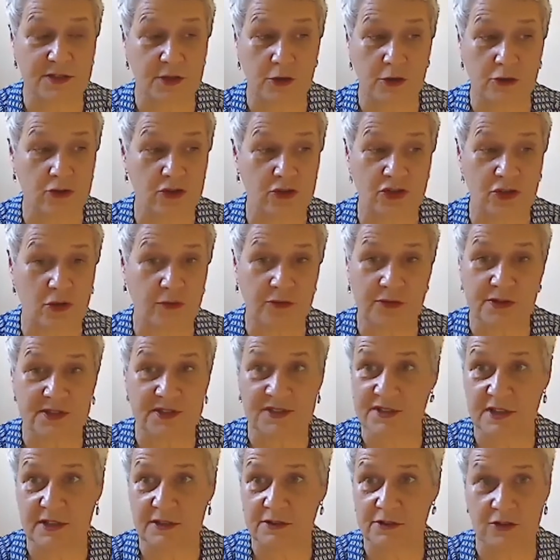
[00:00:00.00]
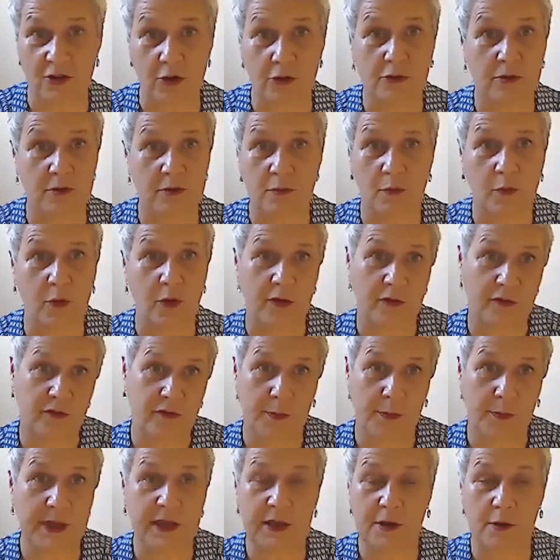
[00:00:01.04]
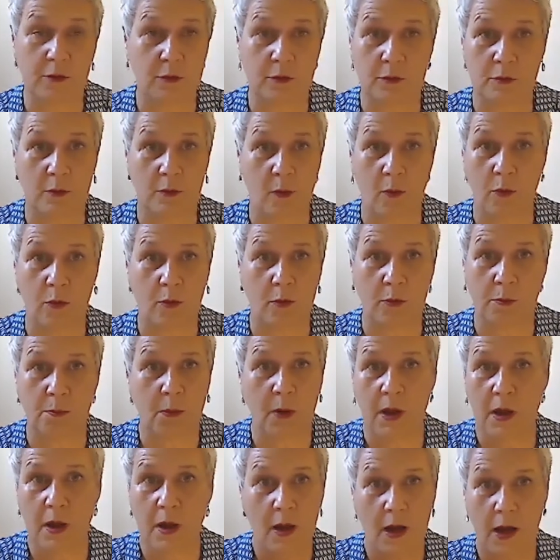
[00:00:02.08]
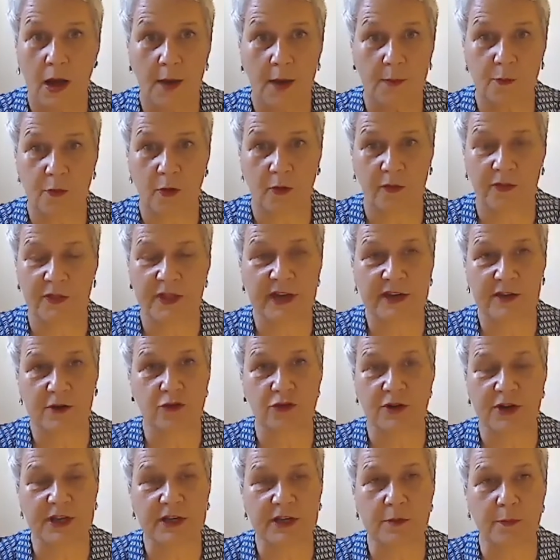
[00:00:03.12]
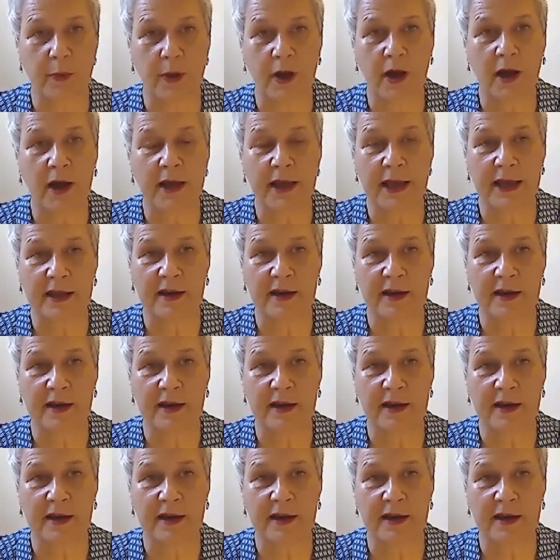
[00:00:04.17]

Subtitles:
genres that don't work for me, or I'm not that intrigued by, and